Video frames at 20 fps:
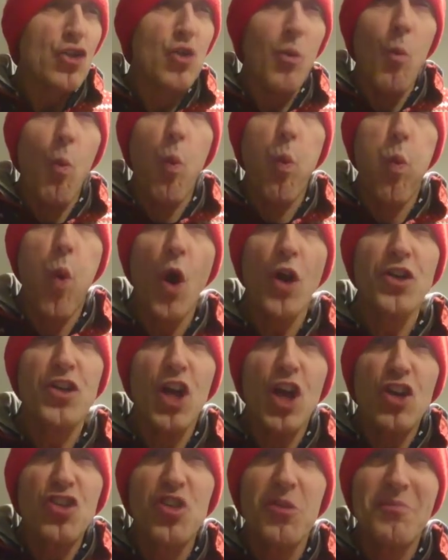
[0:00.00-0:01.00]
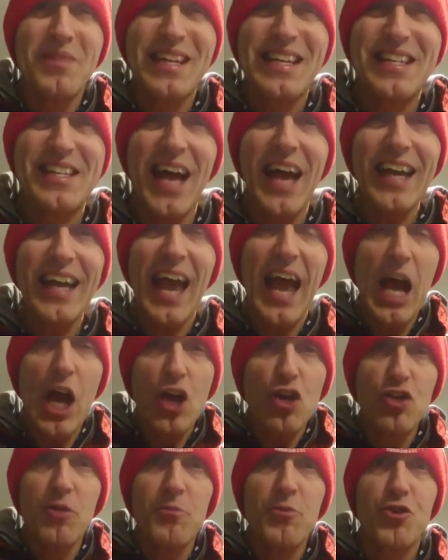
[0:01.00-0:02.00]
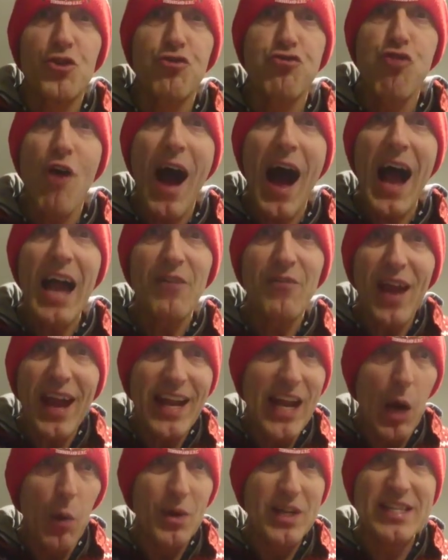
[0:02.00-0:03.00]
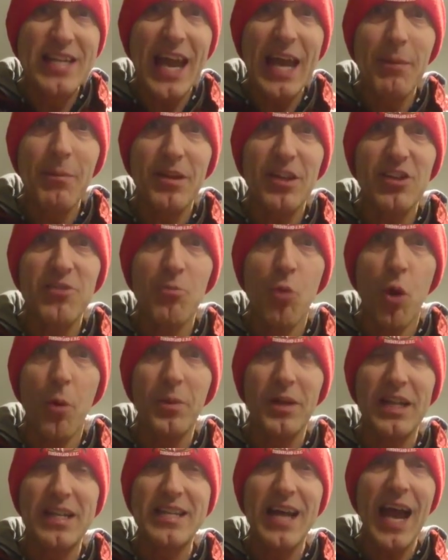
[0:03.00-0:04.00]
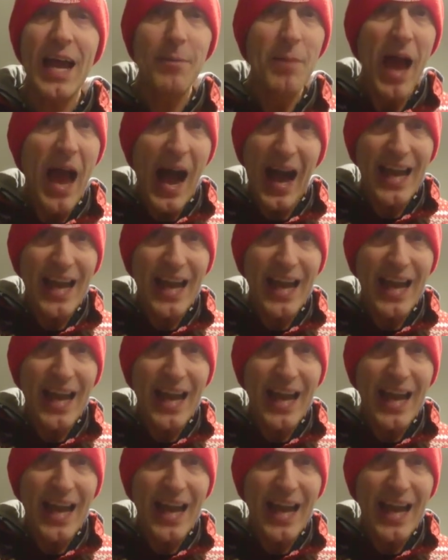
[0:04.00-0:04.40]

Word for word: some want, some desire, some drive in our team at this moment in time.